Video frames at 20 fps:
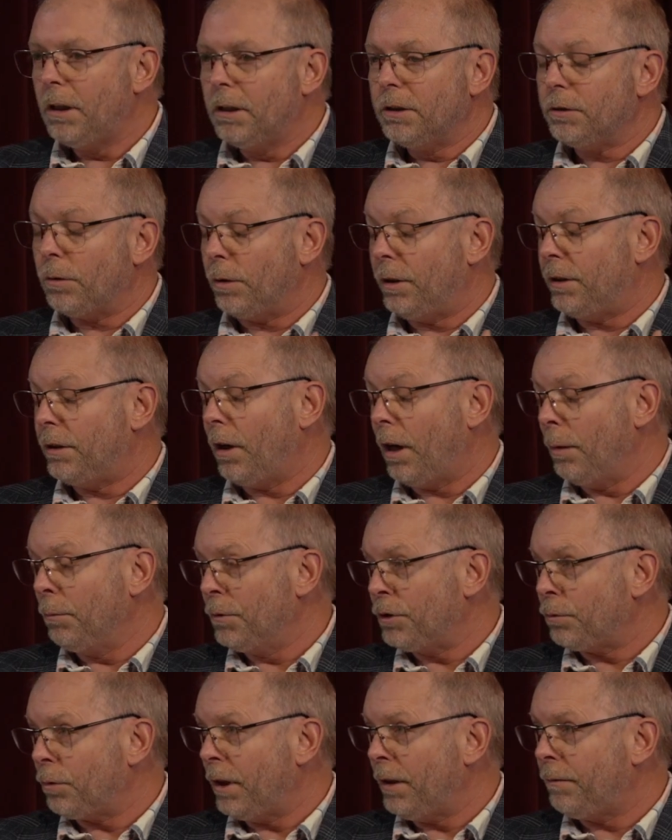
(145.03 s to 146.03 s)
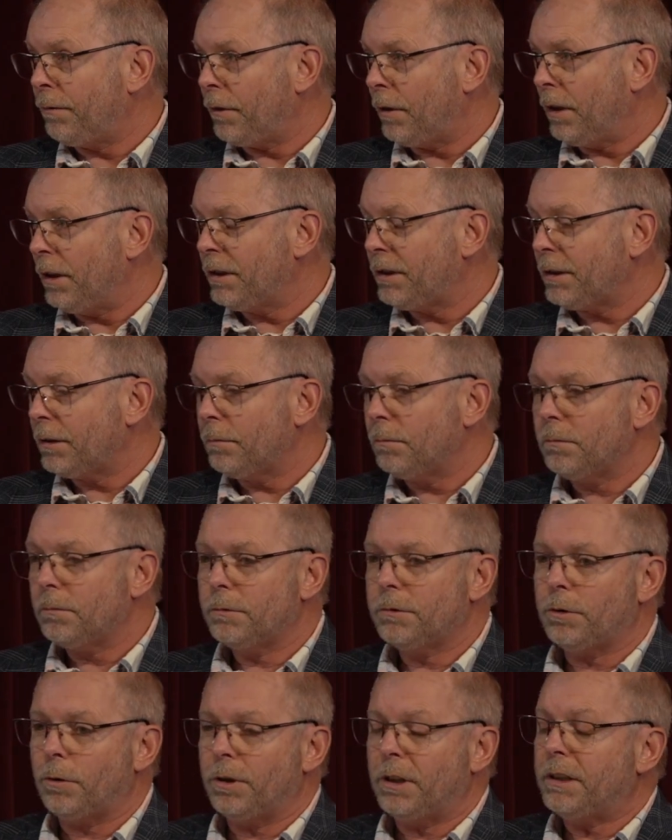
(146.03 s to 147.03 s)
So the time was right for us.
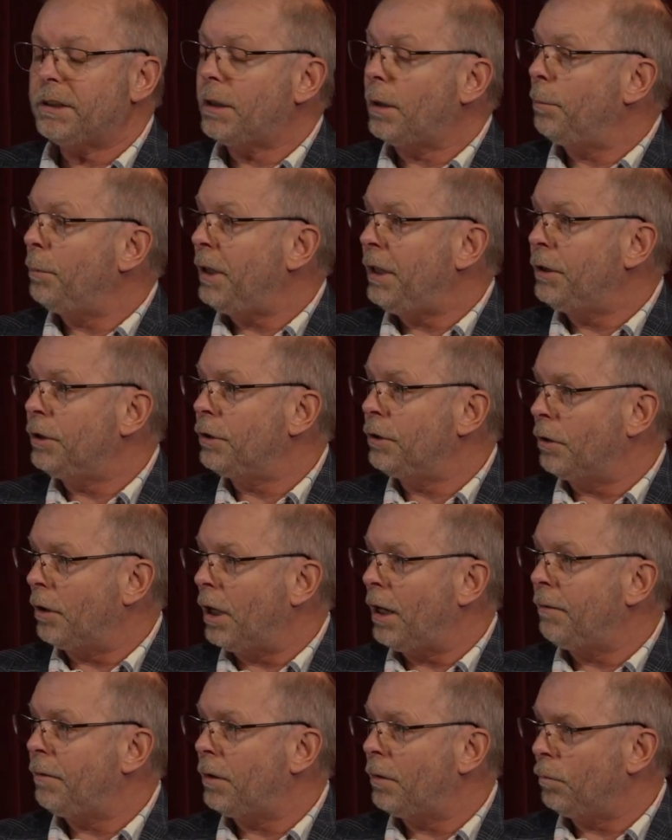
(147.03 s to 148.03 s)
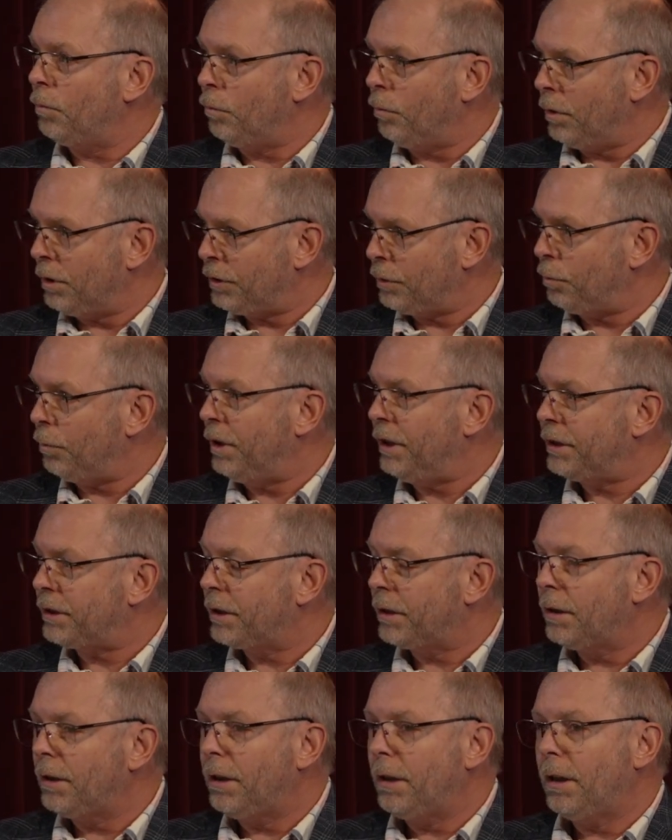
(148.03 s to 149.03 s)
So I guess our major driver was risk